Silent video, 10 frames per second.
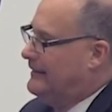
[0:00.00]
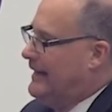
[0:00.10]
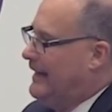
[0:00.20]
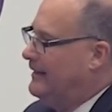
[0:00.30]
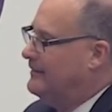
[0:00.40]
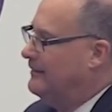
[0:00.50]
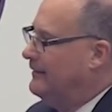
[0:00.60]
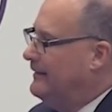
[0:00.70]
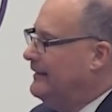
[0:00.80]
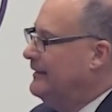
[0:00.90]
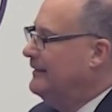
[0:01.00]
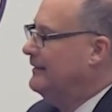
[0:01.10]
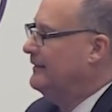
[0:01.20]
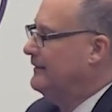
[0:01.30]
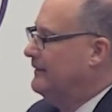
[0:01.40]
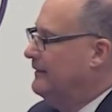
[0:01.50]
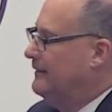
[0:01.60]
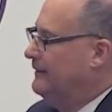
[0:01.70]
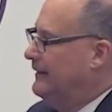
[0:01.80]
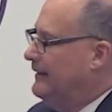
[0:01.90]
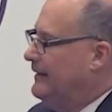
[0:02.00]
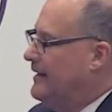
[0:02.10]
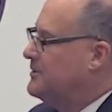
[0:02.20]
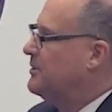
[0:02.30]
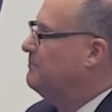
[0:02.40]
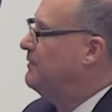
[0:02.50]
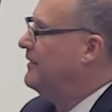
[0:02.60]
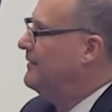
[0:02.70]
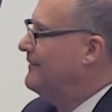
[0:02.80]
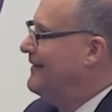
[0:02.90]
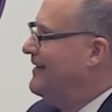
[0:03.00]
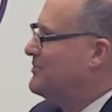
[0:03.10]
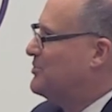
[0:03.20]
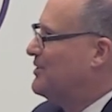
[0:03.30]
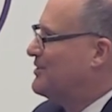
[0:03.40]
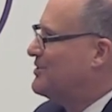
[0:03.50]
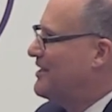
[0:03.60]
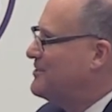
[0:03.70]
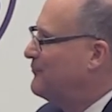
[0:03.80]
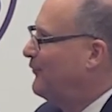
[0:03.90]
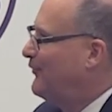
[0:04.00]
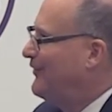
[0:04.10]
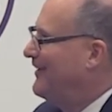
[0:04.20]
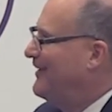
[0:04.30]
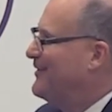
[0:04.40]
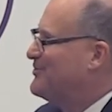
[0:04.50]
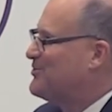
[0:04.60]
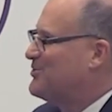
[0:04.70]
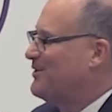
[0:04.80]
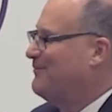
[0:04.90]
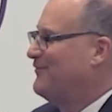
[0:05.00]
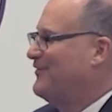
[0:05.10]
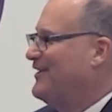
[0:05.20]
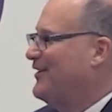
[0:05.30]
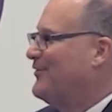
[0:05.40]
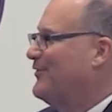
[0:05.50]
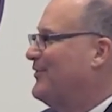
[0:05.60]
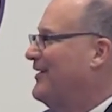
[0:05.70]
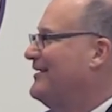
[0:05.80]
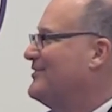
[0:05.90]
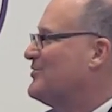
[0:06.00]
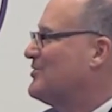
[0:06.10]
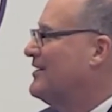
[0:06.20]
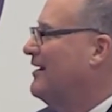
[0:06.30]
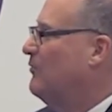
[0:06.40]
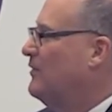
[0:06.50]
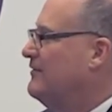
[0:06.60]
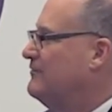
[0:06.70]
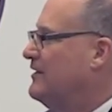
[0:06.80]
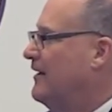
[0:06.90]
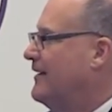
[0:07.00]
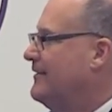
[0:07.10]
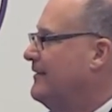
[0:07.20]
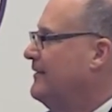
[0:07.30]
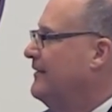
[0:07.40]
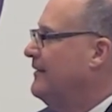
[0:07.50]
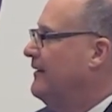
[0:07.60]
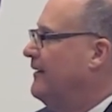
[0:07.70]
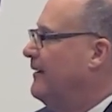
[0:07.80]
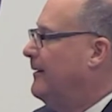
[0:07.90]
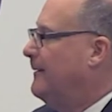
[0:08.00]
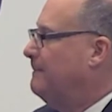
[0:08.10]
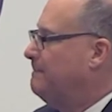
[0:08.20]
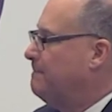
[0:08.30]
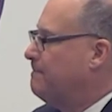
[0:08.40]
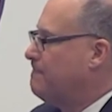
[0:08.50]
candidly, it hasn't been as successful as some of the other things that we've done. Um,